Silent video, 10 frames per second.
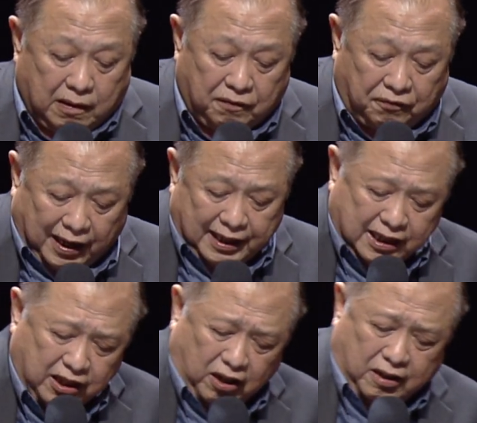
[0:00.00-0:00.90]
Father
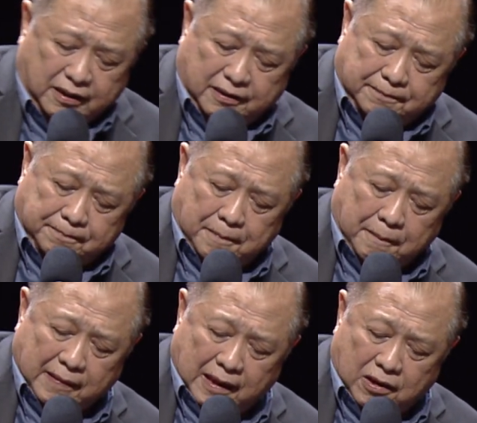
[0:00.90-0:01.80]
God,
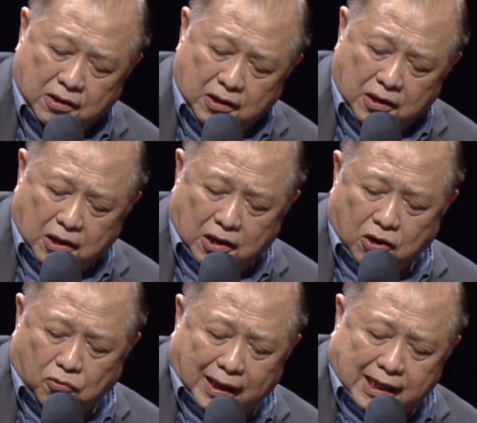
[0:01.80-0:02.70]

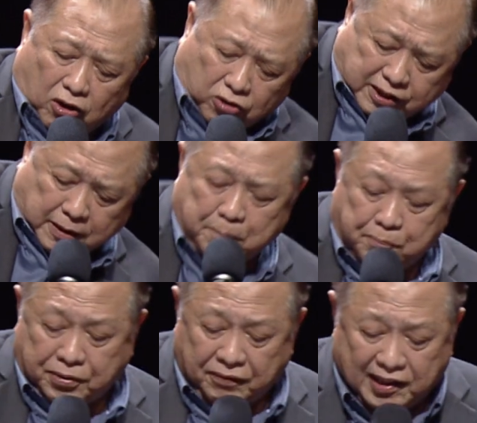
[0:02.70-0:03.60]
what an awesome
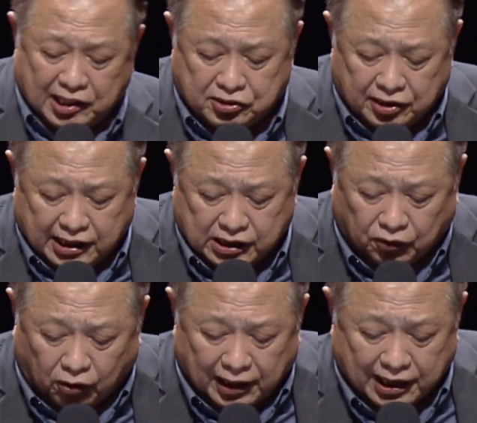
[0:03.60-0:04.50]
privilege it is
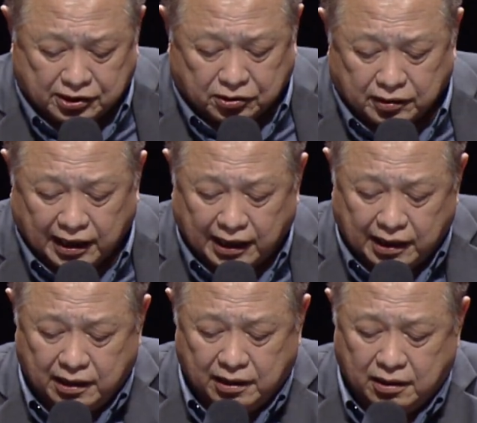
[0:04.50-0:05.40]
for us
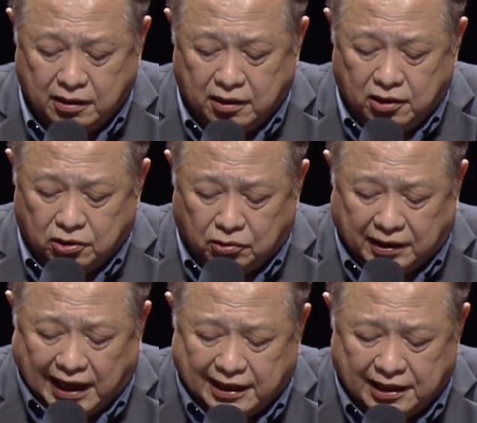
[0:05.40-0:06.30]
today to
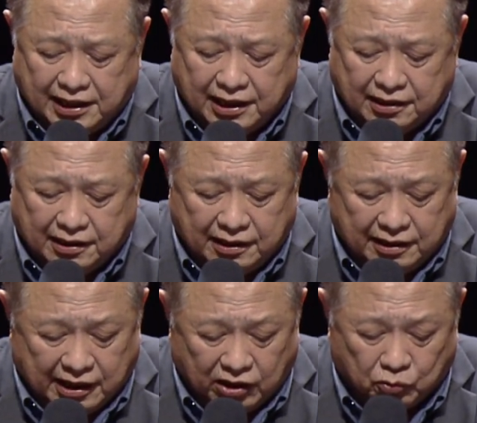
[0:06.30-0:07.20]
gather here
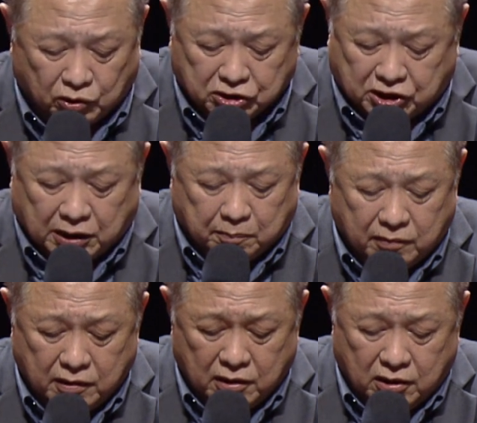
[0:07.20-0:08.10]
in worship
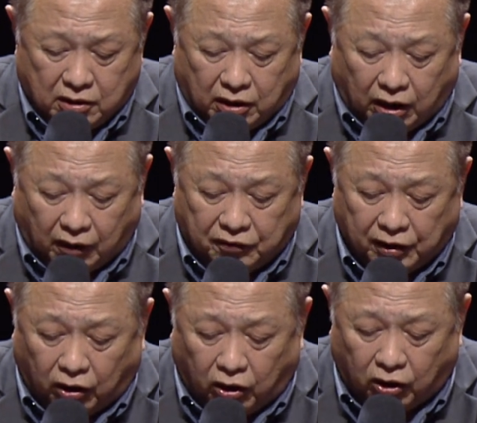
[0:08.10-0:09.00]
of
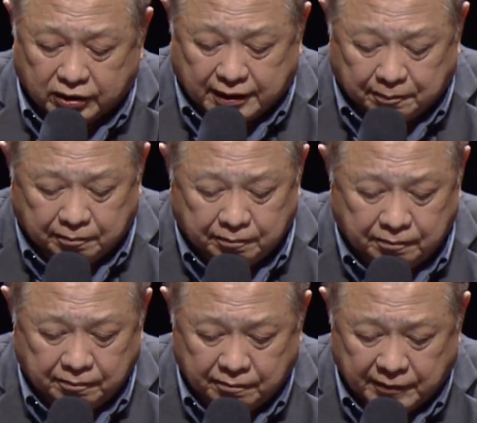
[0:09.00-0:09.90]
your
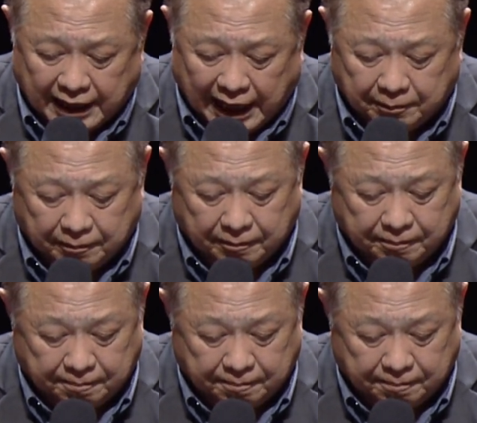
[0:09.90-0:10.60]
awesome name.